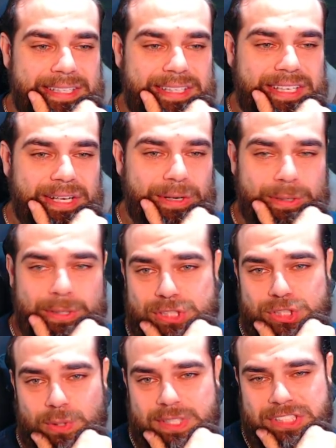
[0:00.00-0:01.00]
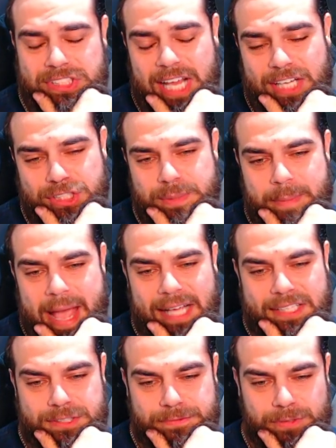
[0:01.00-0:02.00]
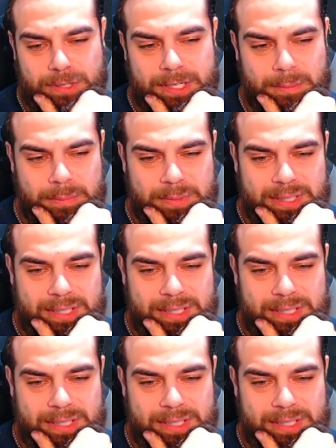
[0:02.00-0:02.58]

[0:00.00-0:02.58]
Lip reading: gear. So this is actually massive for him.